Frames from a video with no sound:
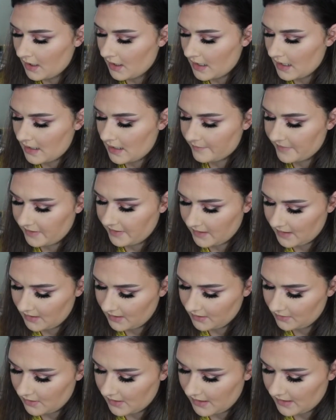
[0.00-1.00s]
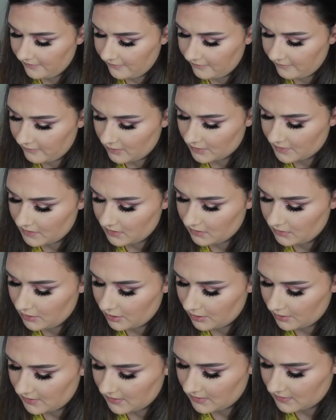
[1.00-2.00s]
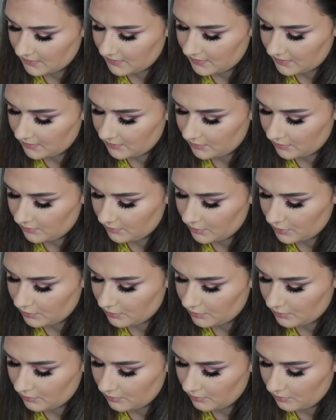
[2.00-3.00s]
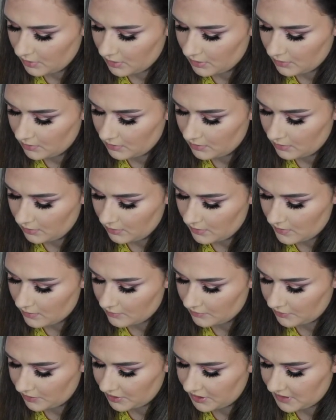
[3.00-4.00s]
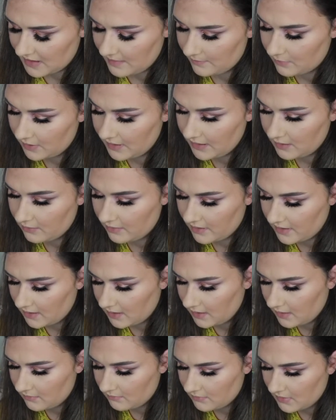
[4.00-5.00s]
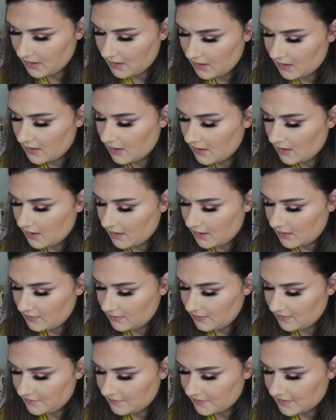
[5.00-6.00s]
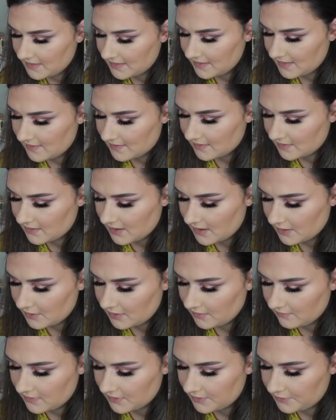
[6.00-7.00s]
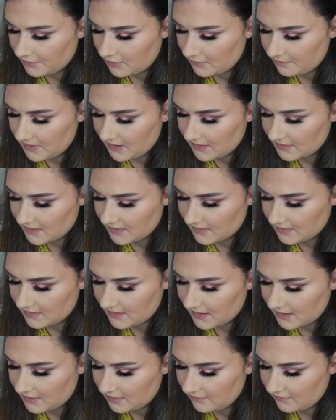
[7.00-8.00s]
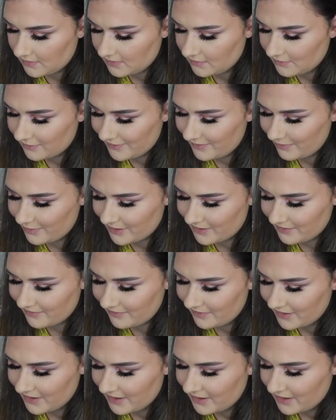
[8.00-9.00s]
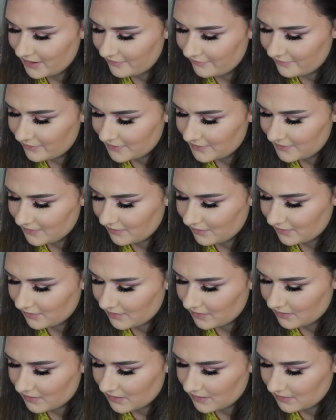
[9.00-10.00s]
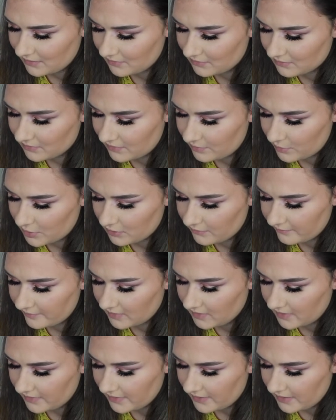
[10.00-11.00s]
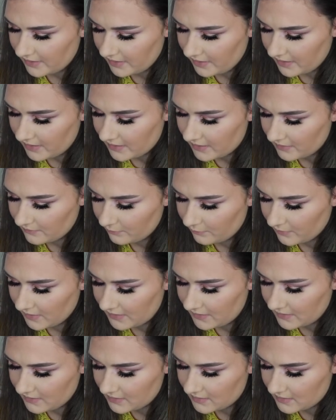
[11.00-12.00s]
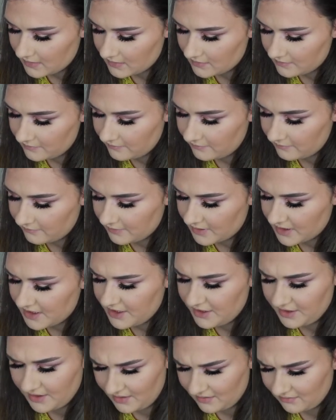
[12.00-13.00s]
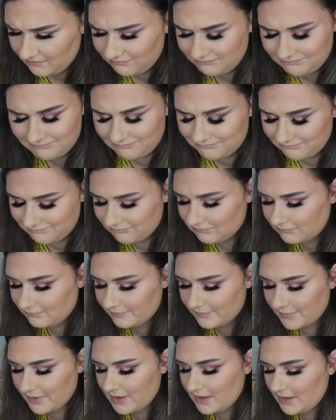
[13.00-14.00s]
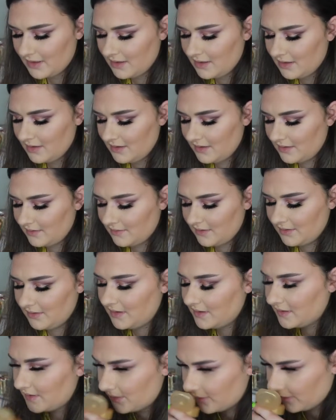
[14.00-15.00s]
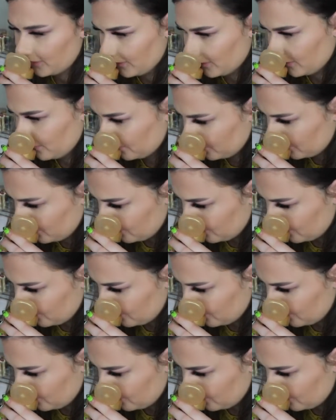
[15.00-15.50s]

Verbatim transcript: Um, then I got a Frosted Coconut Snowball Ultra Shea Body Cream. And this one says, a touch of the tropics and a dash of the North Pole. Frosted coconut, North Pole vanilla, and winter freesia. This one is so good.